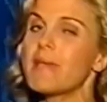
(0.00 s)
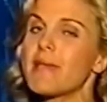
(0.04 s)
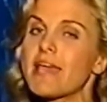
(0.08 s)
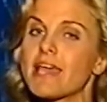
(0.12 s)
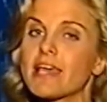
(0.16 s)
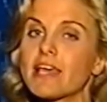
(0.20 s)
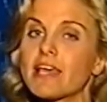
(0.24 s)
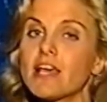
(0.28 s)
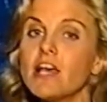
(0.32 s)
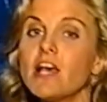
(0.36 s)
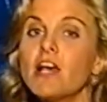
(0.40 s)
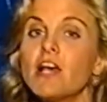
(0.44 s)

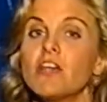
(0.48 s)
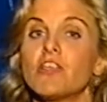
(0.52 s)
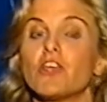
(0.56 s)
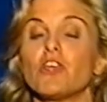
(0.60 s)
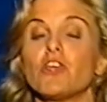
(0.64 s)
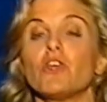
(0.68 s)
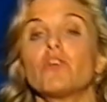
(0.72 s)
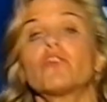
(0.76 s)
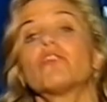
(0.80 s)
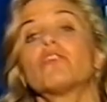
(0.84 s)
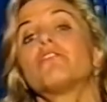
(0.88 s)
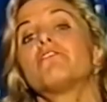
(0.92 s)
big
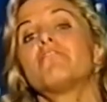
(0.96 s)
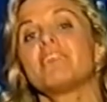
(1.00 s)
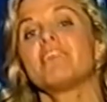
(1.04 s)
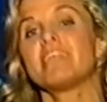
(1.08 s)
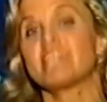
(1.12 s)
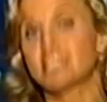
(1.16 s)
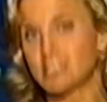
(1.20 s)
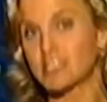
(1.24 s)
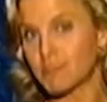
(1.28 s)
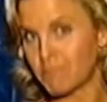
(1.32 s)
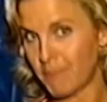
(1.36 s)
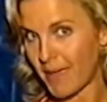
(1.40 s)
that you could
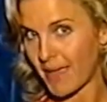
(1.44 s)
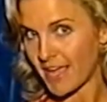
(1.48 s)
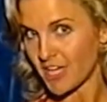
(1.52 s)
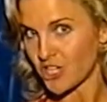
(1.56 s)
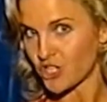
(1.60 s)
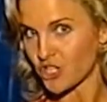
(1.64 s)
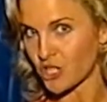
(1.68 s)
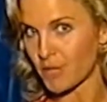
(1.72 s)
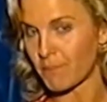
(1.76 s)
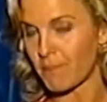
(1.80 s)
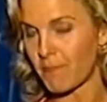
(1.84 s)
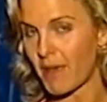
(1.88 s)
fit
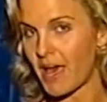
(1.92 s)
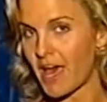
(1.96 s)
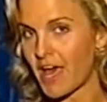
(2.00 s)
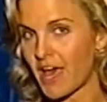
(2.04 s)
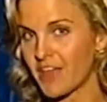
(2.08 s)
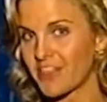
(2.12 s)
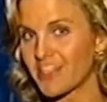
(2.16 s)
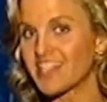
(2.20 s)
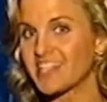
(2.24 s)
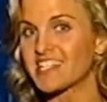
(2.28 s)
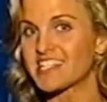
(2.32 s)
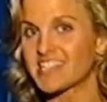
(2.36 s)
Spaceship
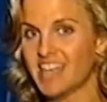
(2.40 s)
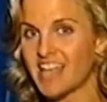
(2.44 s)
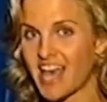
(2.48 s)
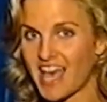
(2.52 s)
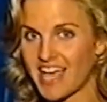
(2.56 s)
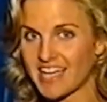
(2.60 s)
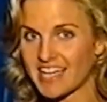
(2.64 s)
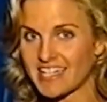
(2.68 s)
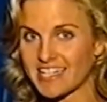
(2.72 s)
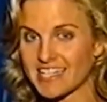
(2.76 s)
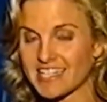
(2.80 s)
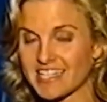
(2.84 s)
Earth
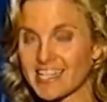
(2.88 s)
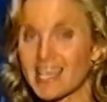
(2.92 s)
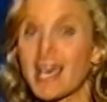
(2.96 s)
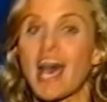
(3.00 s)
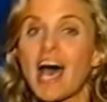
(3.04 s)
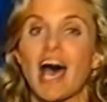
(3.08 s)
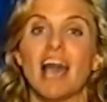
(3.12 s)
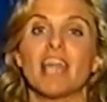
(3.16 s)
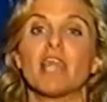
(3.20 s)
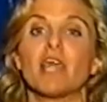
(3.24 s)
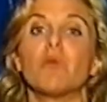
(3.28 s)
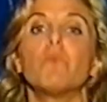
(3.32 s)
inside it
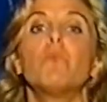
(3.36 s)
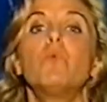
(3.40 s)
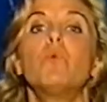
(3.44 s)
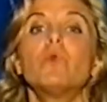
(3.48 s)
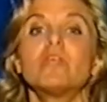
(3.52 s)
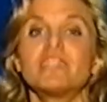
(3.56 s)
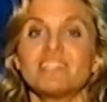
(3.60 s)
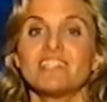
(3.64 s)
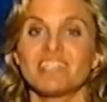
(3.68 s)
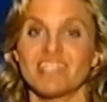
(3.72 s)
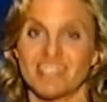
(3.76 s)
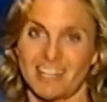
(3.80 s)
and it
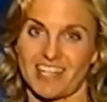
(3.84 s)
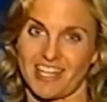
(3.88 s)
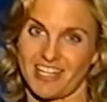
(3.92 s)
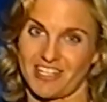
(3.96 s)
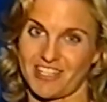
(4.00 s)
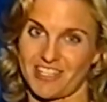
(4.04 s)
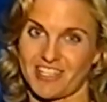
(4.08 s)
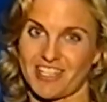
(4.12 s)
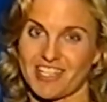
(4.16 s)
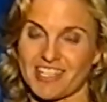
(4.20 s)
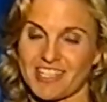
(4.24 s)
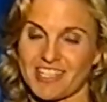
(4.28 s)
wouldn't touch the